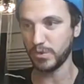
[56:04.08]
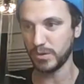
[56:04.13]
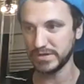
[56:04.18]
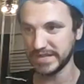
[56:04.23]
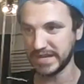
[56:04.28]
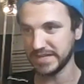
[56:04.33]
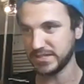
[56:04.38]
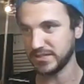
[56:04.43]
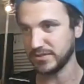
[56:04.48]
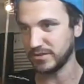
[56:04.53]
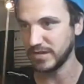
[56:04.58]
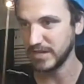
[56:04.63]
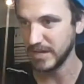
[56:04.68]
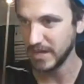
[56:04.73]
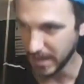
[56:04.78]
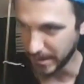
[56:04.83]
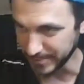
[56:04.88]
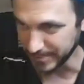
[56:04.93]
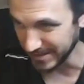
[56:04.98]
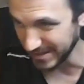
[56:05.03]
in horizontal,
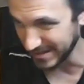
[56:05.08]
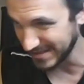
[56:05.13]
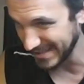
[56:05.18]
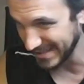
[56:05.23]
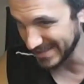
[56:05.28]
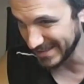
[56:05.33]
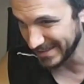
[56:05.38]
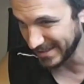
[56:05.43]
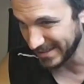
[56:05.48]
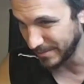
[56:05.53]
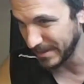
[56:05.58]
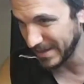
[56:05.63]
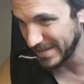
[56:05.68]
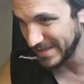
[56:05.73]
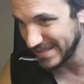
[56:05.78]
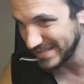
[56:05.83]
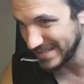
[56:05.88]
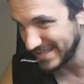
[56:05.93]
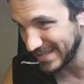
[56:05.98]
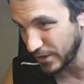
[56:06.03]
I'm going to click the little
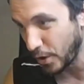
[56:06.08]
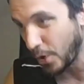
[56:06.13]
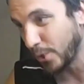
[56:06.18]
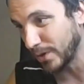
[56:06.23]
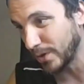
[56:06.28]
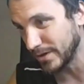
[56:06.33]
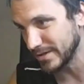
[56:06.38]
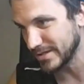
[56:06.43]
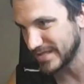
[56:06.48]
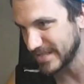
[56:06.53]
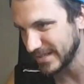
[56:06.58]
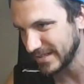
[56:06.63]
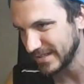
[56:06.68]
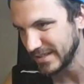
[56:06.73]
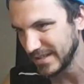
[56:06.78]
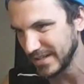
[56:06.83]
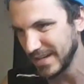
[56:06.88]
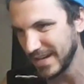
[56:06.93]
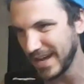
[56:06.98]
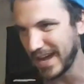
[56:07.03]
button that said hors,
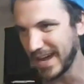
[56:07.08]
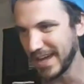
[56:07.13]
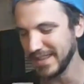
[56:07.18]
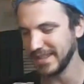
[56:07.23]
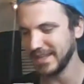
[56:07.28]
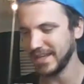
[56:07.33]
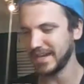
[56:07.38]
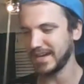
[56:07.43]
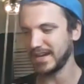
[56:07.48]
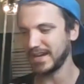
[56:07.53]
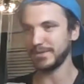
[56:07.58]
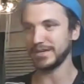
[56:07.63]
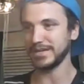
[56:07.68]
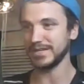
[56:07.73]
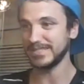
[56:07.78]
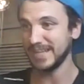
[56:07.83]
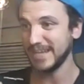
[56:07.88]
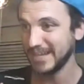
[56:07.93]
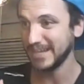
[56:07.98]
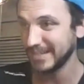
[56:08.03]
and then I'm going
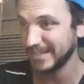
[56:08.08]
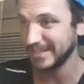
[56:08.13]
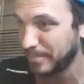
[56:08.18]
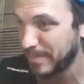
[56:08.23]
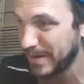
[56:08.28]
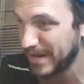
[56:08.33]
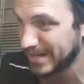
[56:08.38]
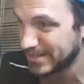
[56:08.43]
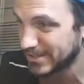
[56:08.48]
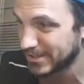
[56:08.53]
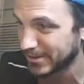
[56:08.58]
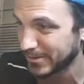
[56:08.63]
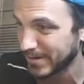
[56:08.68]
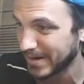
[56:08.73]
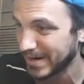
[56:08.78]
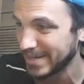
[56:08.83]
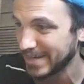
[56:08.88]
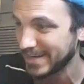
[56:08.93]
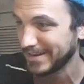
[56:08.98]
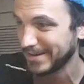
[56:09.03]
to take a little picture
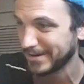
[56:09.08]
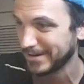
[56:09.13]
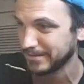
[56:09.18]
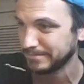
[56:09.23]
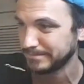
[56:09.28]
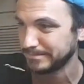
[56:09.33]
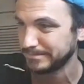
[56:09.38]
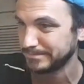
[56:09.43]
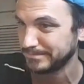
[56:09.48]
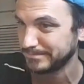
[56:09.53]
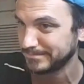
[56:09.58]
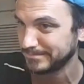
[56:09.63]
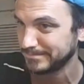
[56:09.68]
right here.